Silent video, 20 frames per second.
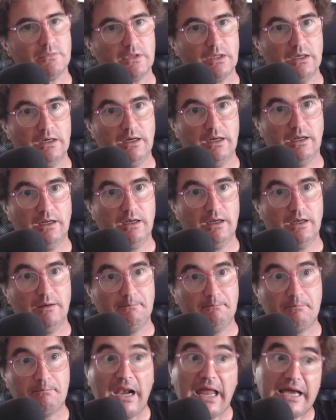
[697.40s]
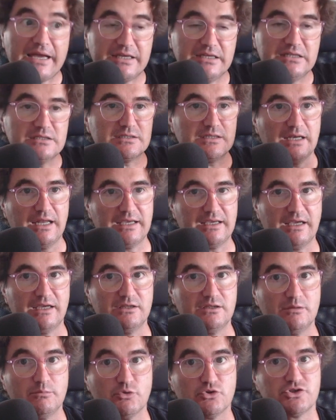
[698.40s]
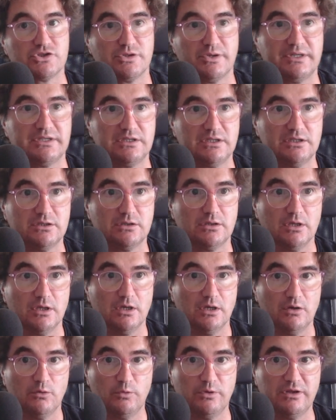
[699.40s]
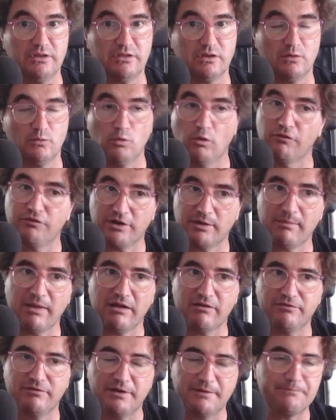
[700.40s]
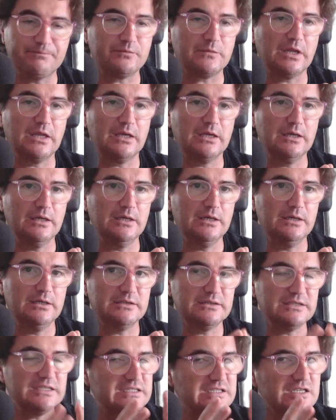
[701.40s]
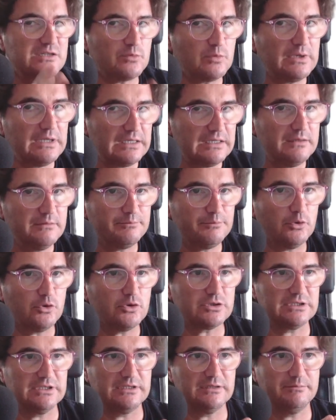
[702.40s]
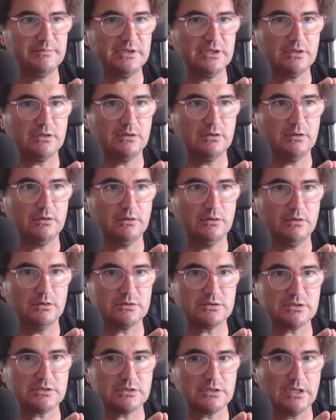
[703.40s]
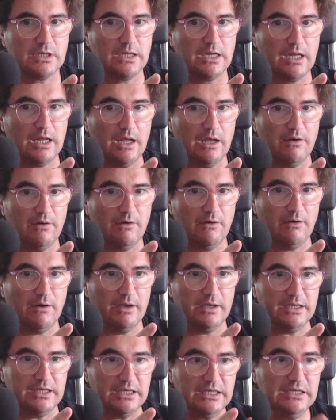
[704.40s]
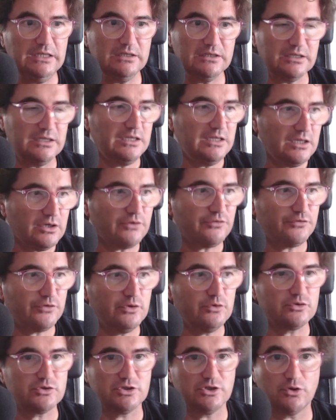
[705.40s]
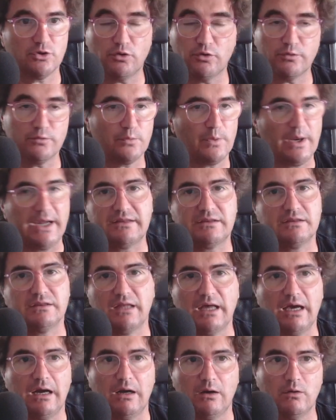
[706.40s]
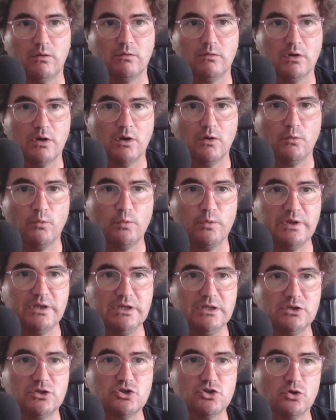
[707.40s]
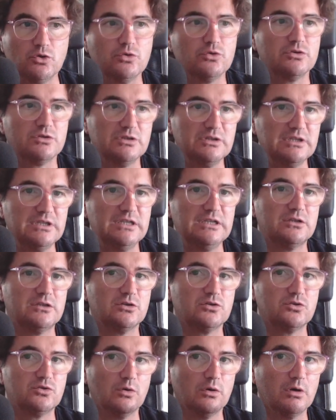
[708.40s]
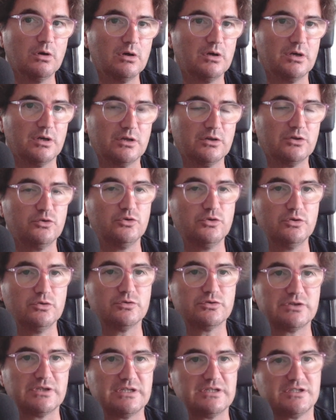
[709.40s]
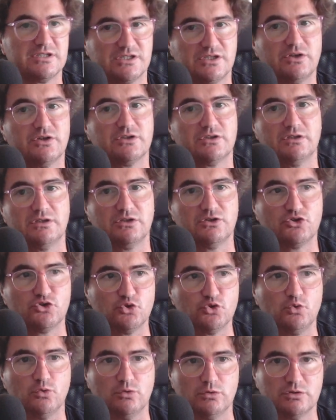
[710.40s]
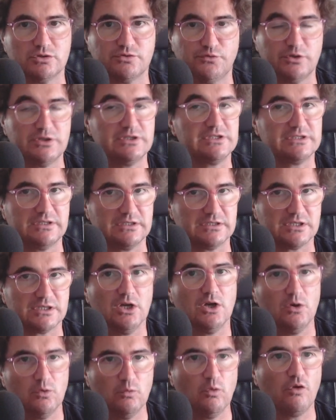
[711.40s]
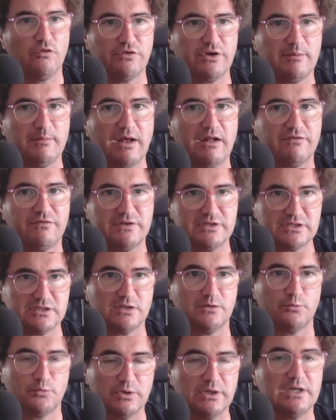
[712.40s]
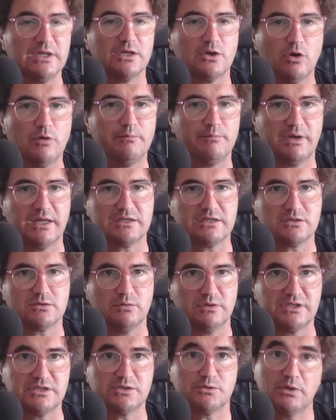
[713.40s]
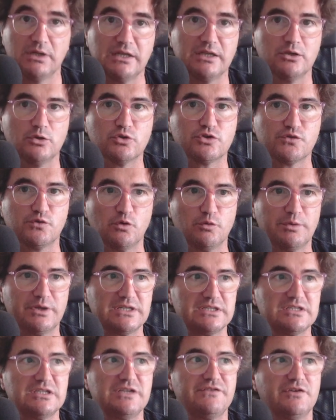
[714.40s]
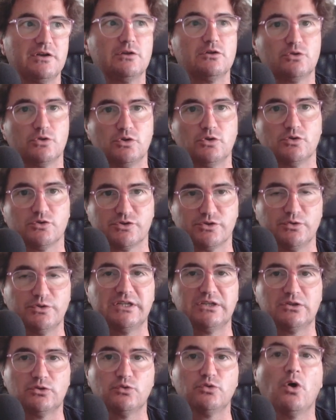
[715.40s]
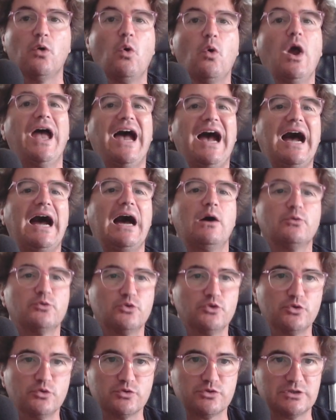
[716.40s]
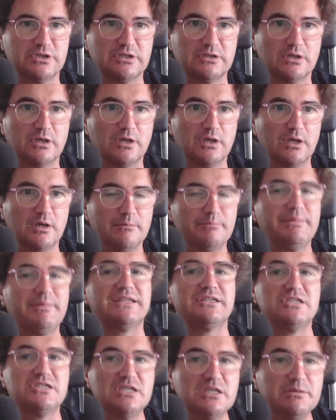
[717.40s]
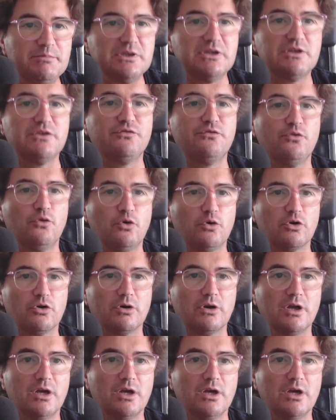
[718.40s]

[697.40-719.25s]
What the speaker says: plugins like I demonstrated with Wolfram Alpha. This is really important because in the near future, or right now, we don't need to learn to use certain tools. For instance, Wolfram Alpha is a really complex tool. It's really useful, but it's difficult to use. You need to know how to use it. But GPT-4